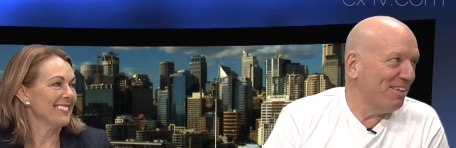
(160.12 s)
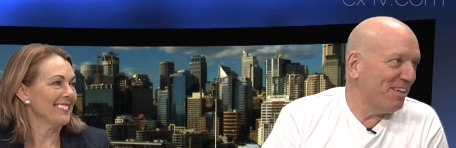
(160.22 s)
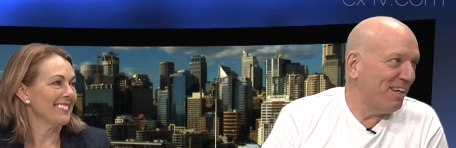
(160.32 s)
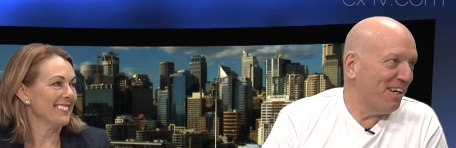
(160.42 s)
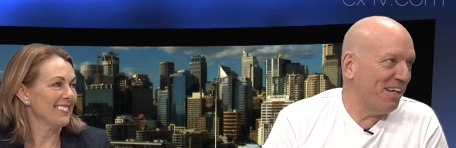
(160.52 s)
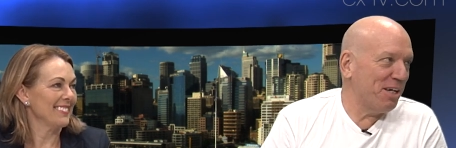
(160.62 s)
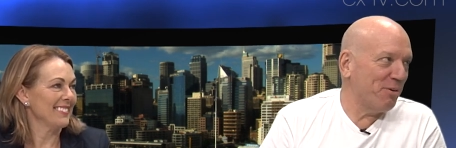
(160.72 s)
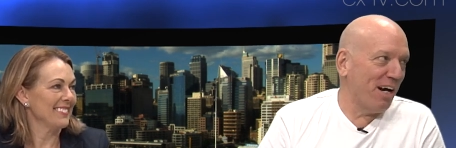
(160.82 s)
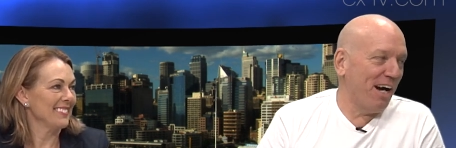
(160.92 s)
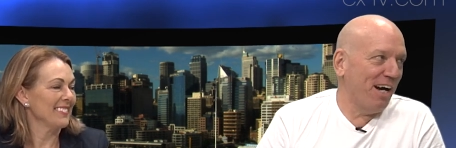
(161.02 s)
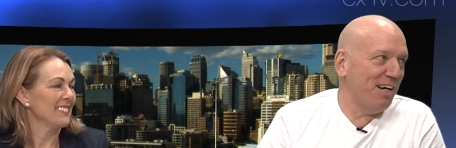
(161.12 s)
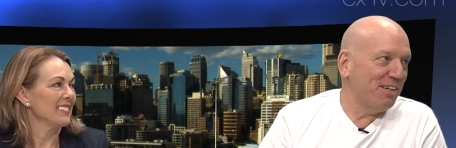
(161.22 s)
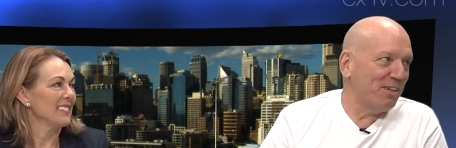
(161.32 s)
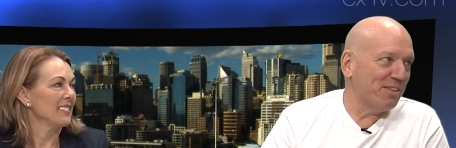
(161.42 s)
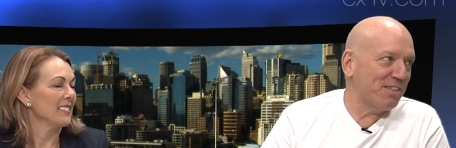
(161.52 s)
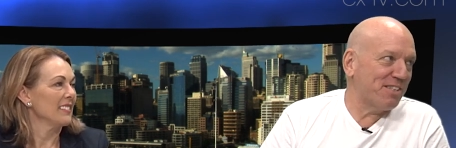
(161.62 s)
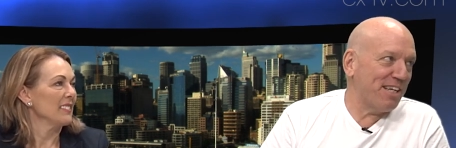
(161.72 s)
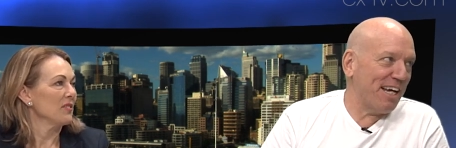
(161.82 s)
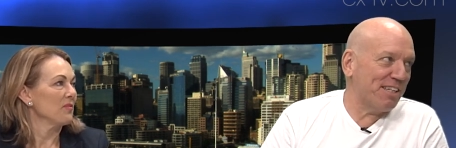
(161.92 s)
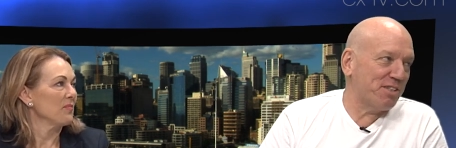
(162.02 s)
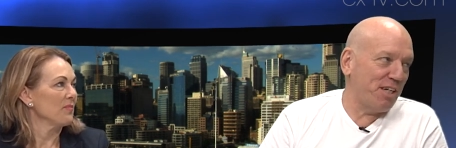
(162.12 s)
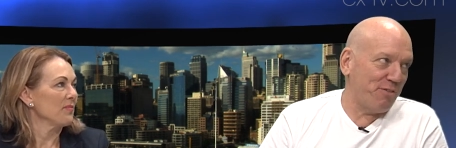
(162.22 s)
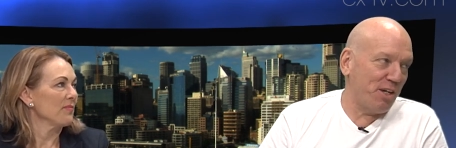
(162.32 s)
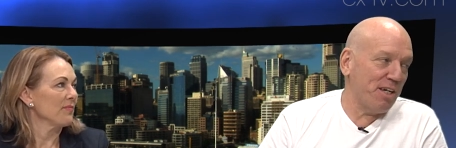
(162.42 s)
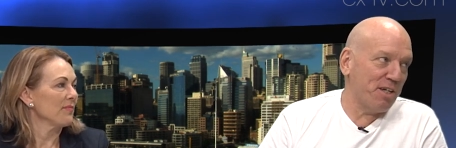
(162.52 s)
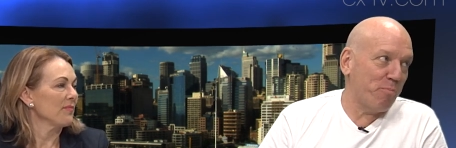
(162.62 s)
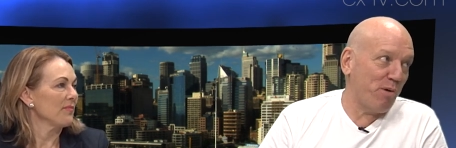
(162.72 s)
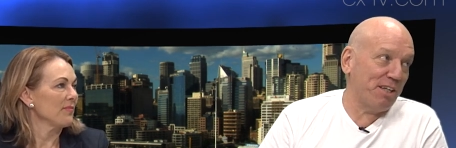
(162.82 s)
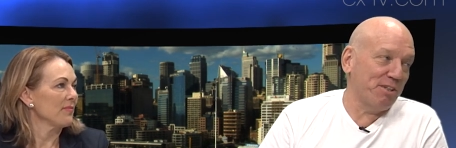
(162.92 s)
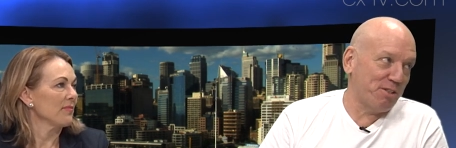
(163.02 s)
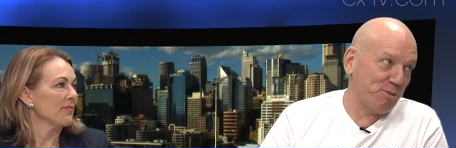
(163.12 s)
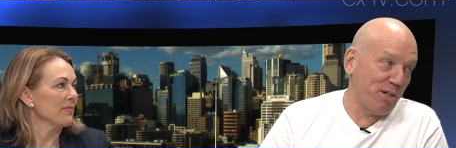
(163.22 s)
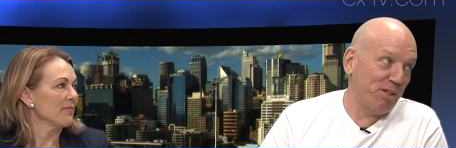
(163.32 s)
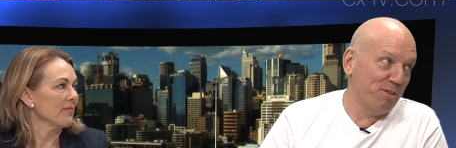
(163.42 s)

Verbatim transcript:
Speaker 1: now on the other here side. You are on CXTV and you're pregnant as well.